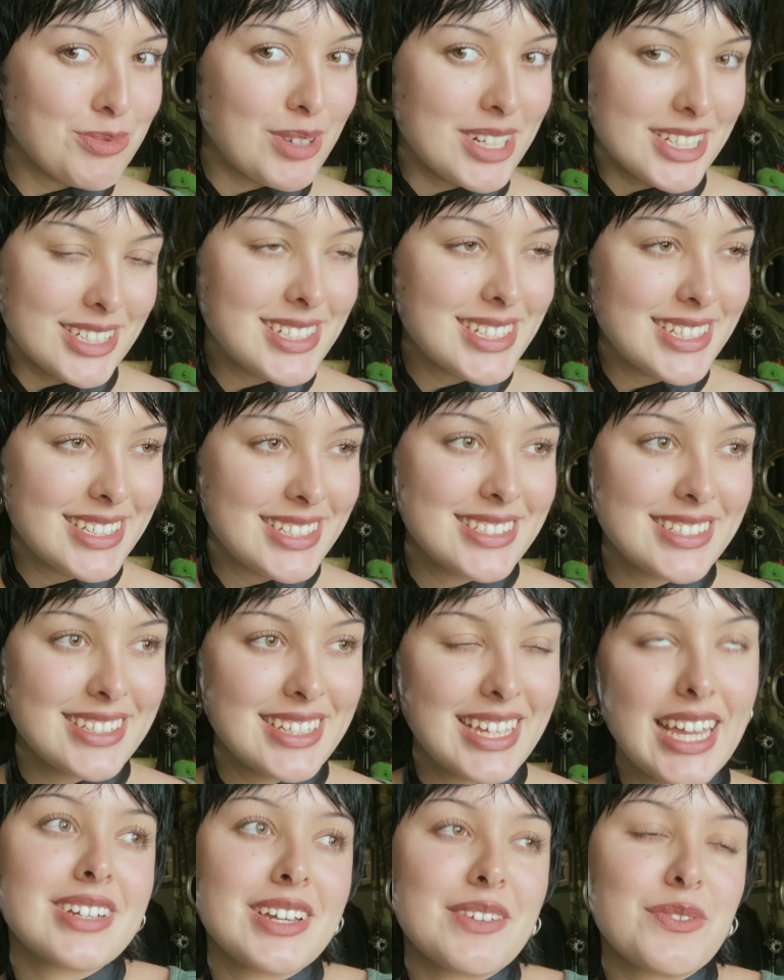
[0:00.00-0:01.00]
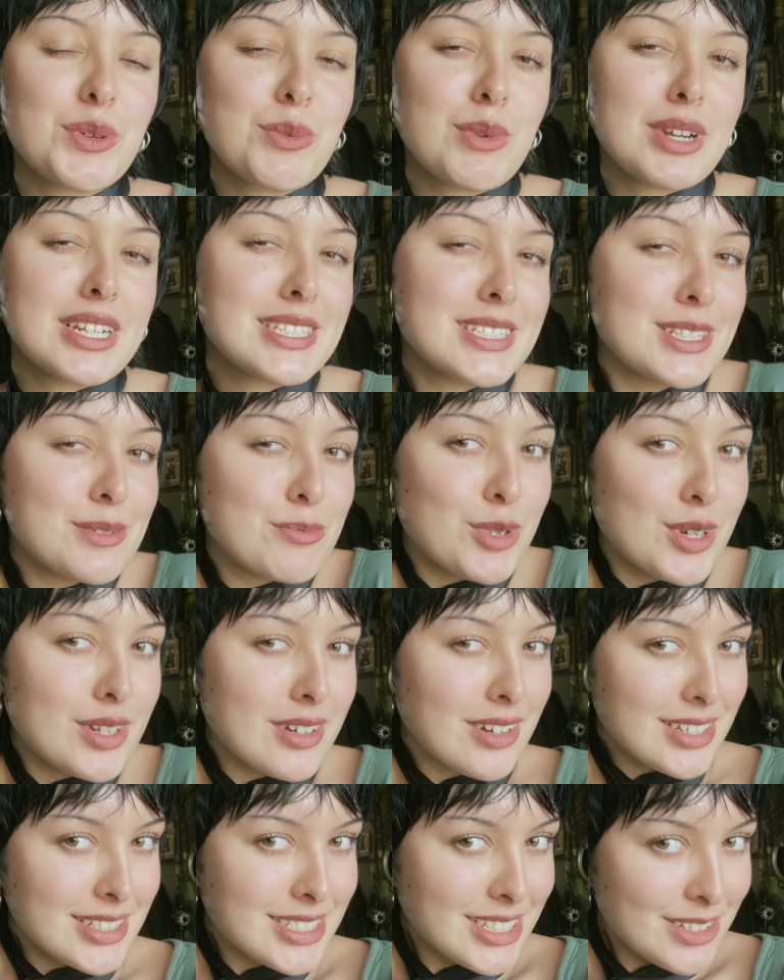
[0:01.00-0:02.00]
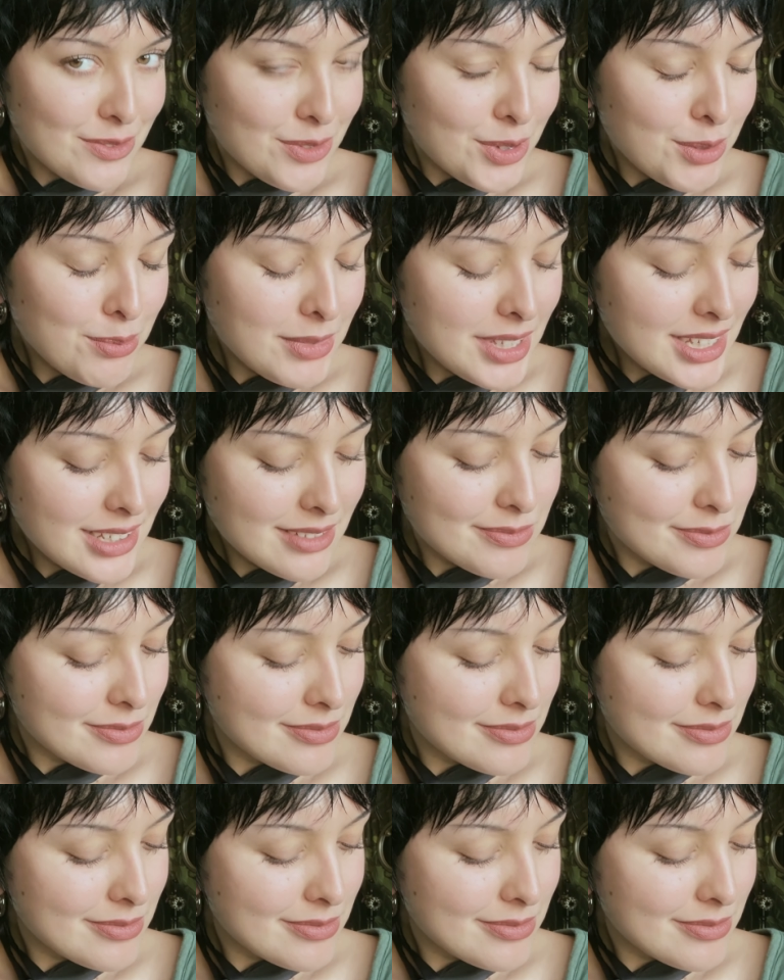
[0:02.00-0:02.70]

watching. If you want to see more content from me,